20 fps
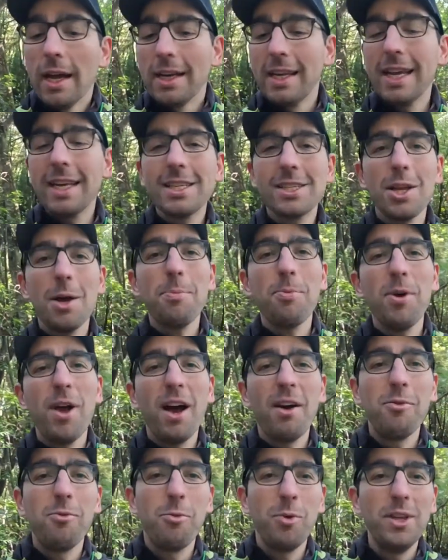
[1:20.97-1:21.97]
Next up we
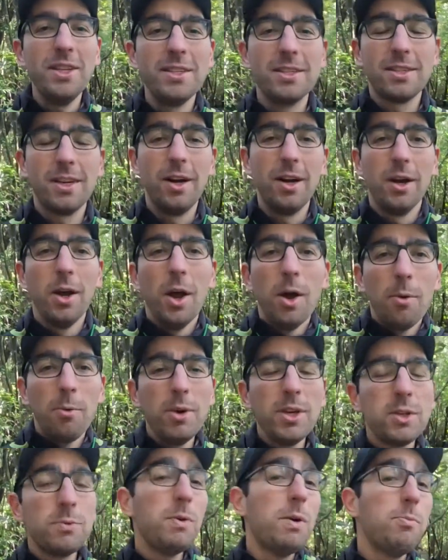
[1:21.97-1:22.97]
have winter,
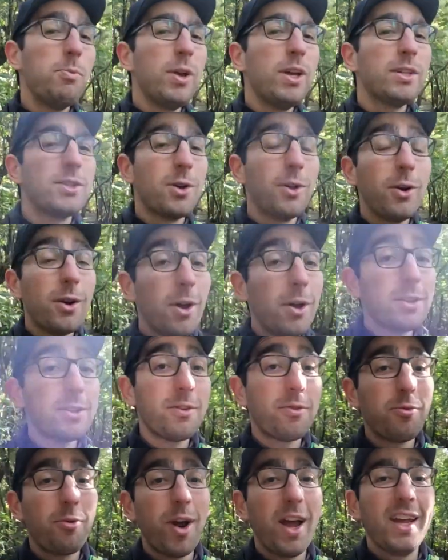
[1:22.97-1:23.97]
which will bring a lot
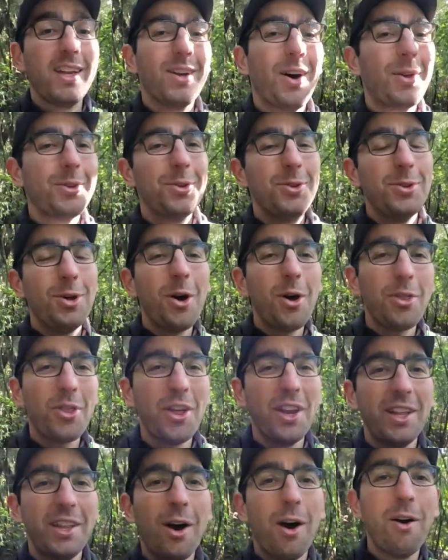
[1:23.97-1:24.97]
of rain on the
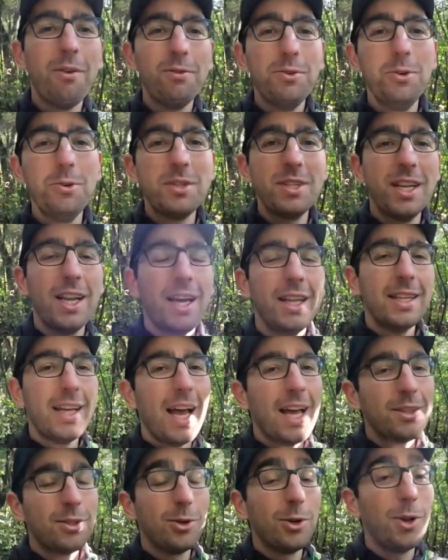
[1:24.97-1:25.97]
northern end of New Zealand
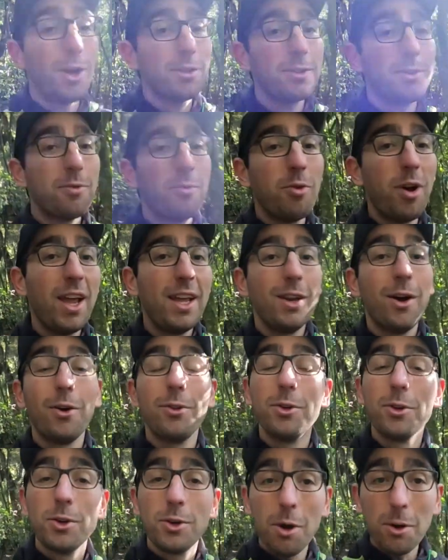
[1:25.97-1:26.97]
and a lot of rain
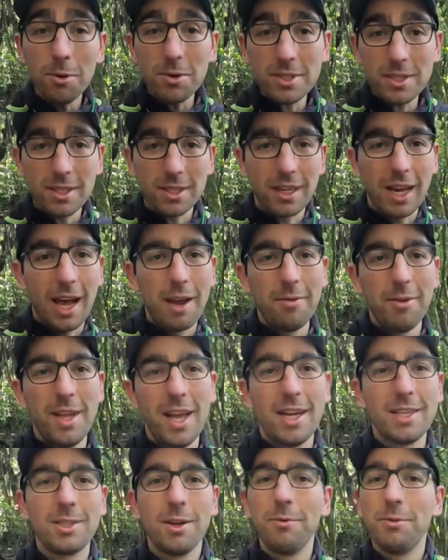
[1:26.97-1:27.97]
on the coastal
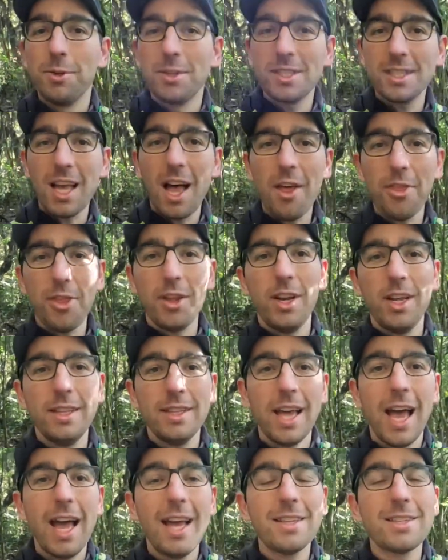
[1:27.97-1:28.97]
areas of the southern
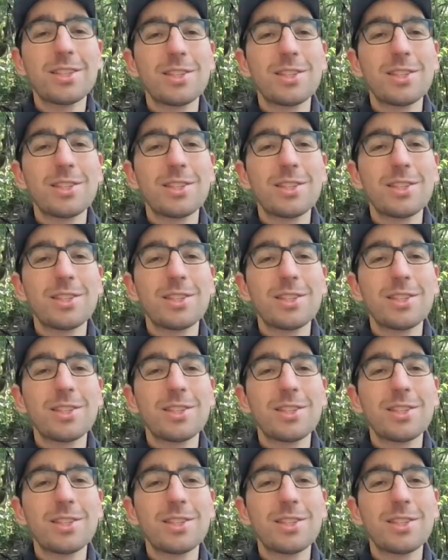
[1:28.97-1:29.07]
end and